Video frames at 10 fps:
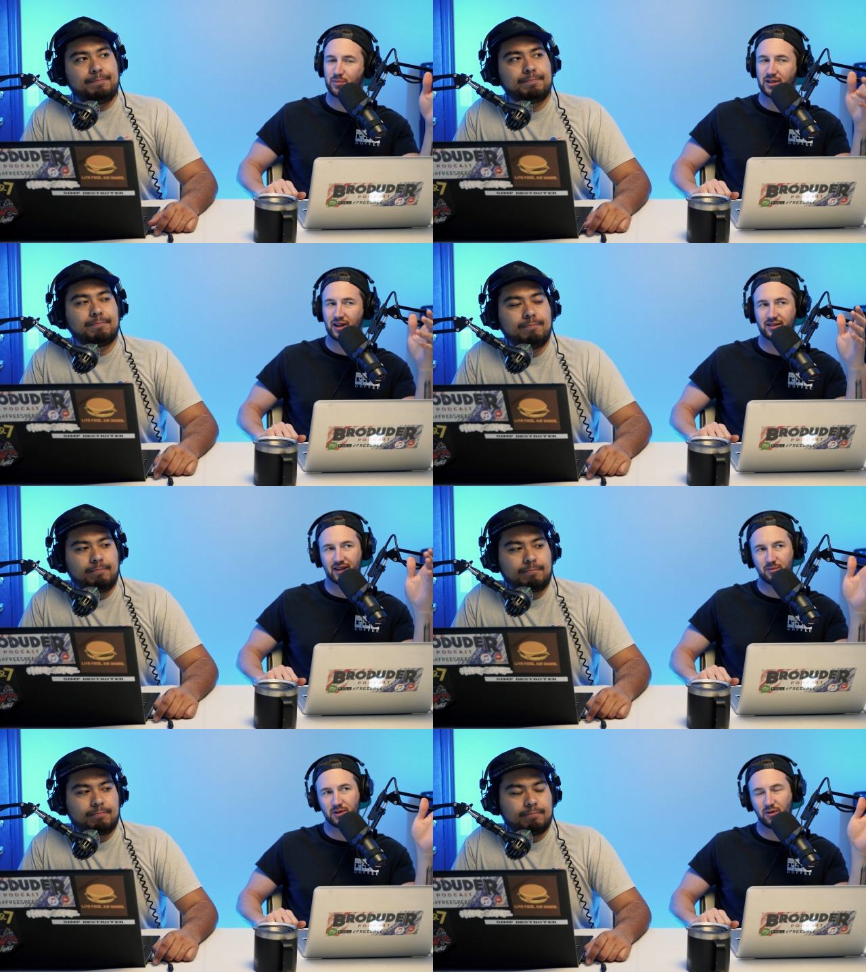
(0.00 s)
Speaker 1: It'd be a nice
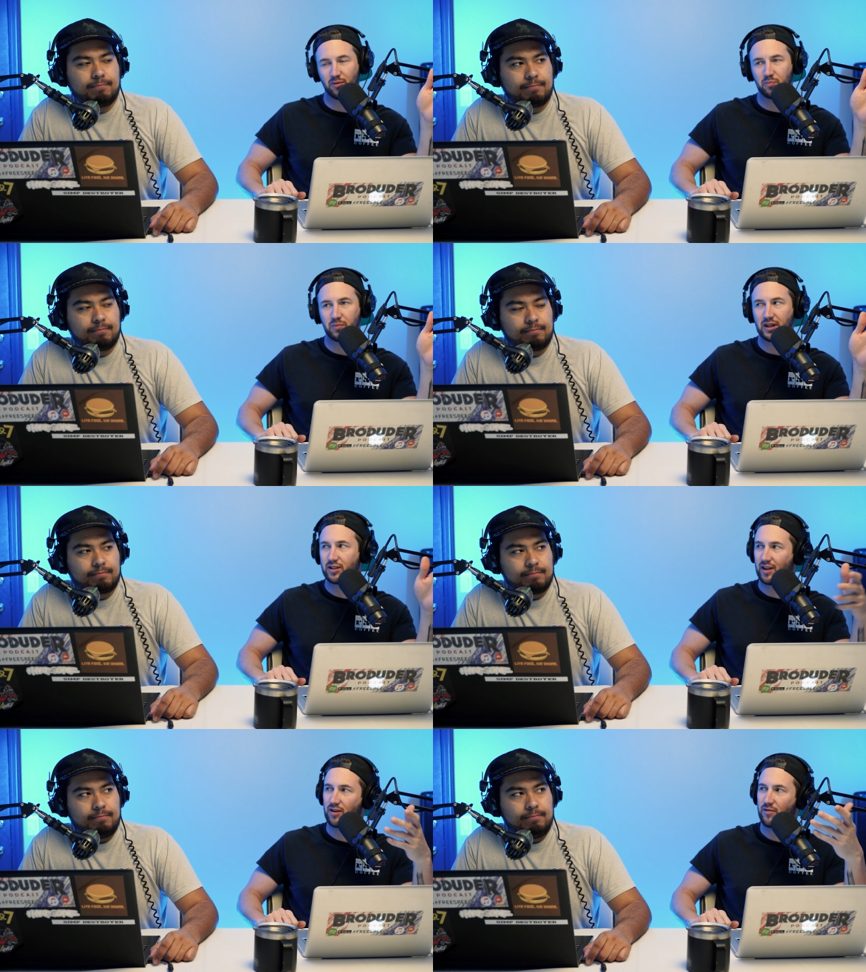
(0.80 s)
time to go to the
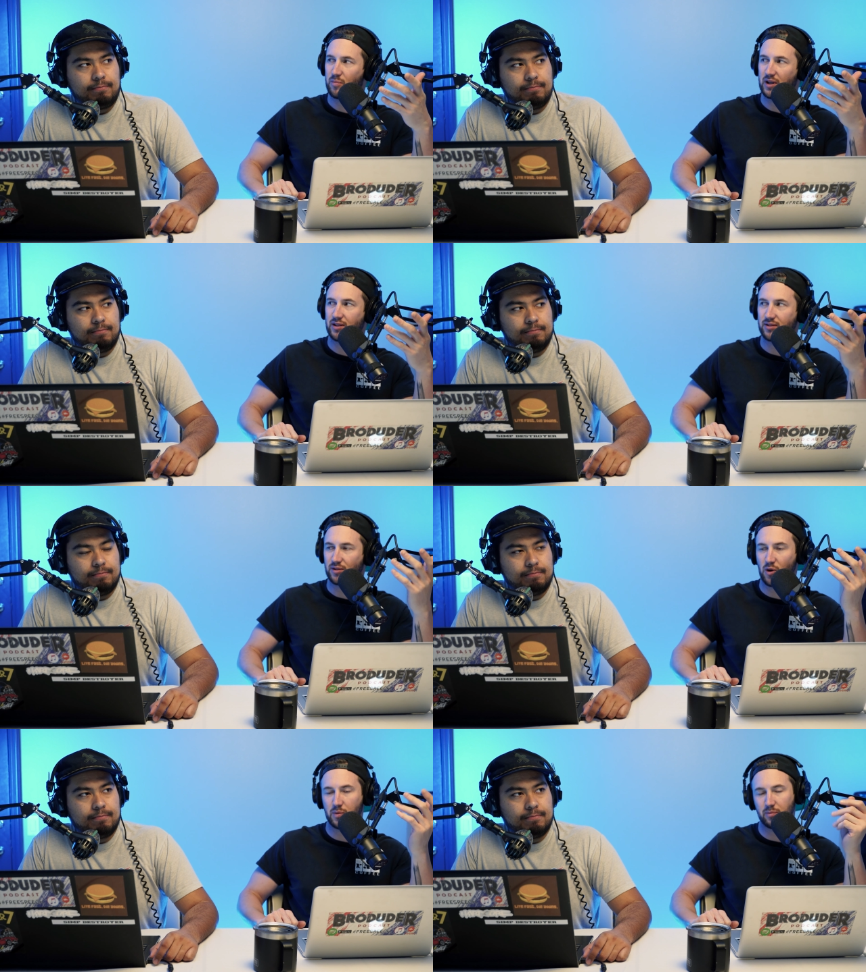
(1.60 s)
beach. I don't know if the beaches
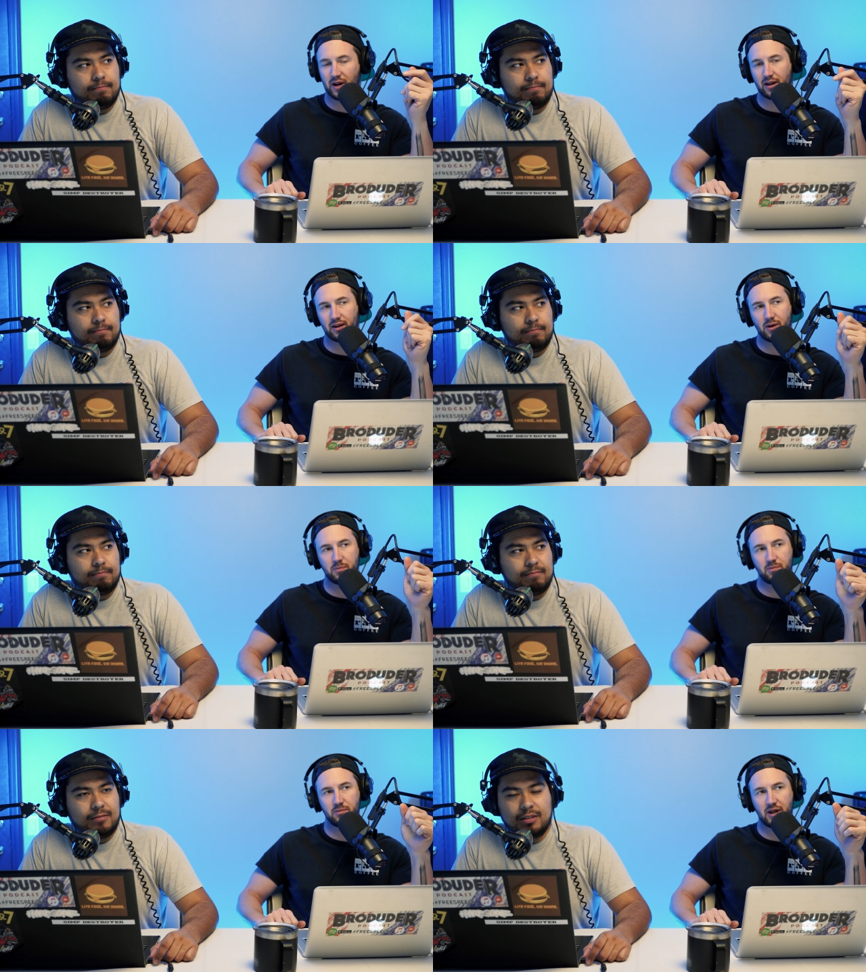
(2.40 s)
are open back up
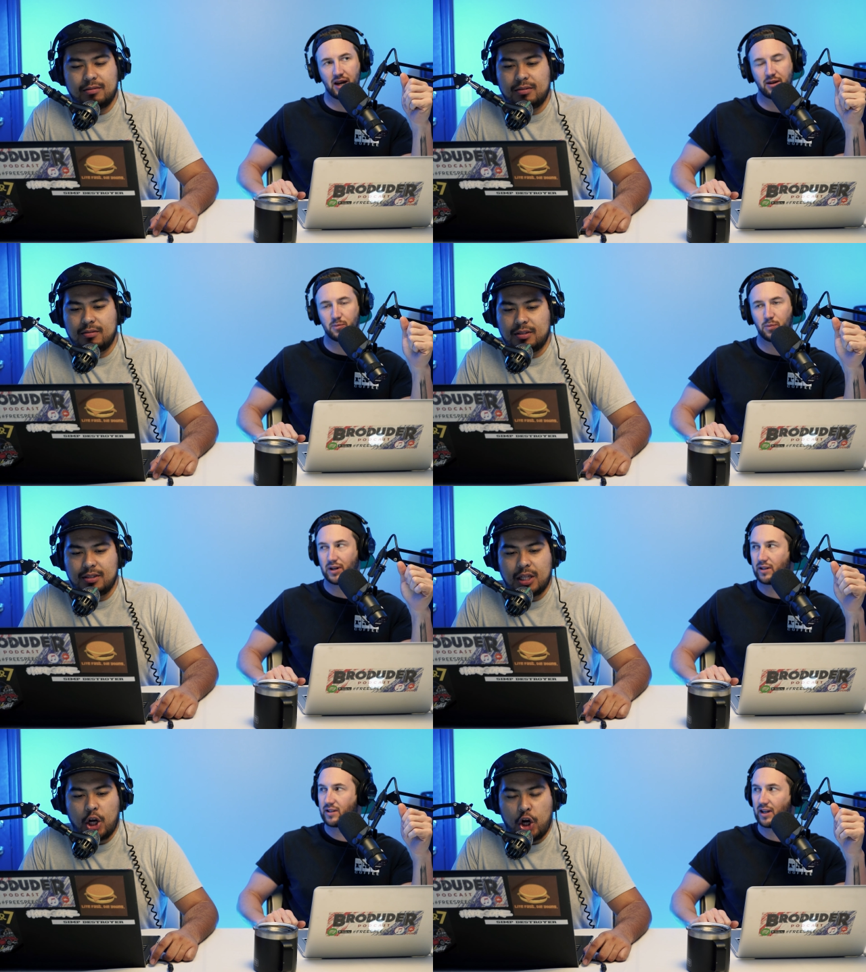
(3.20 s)
yet,
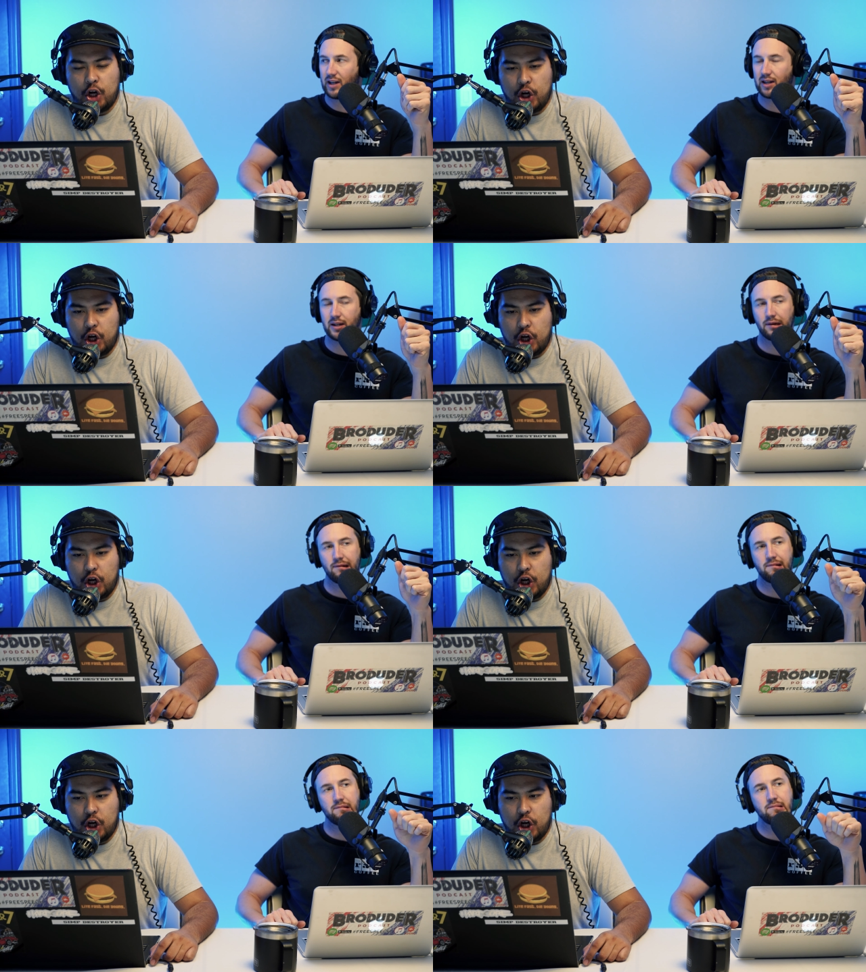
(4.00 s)
but uh, mm, no,
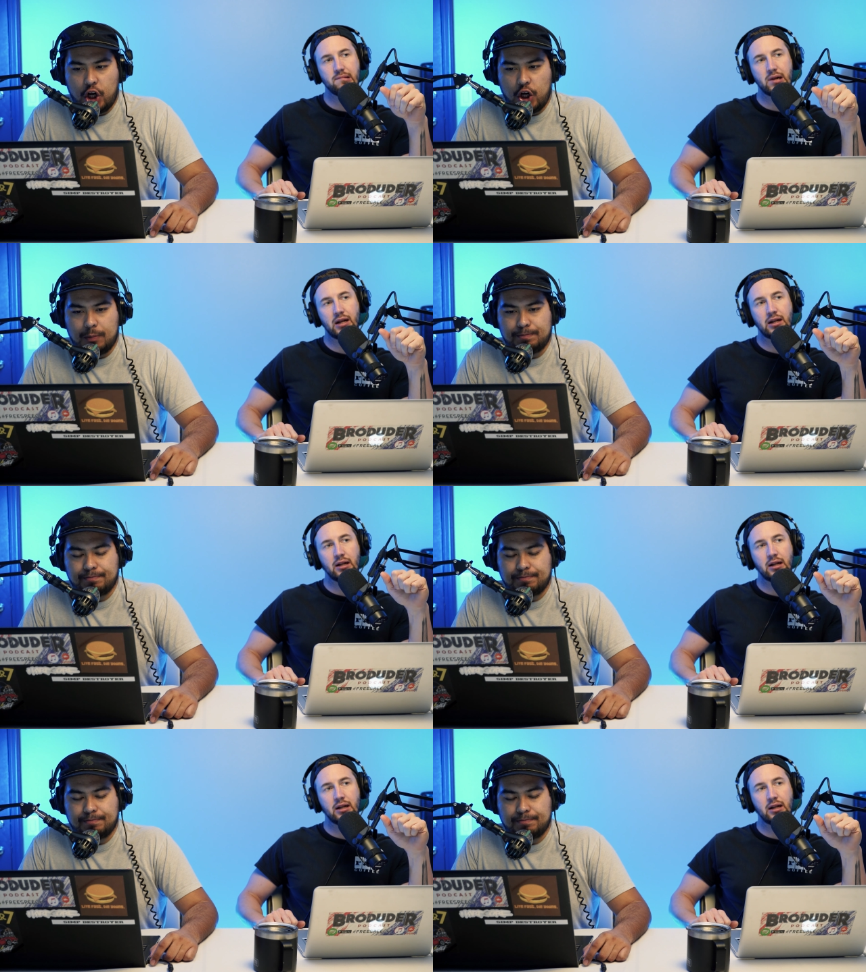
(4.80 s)
no, no,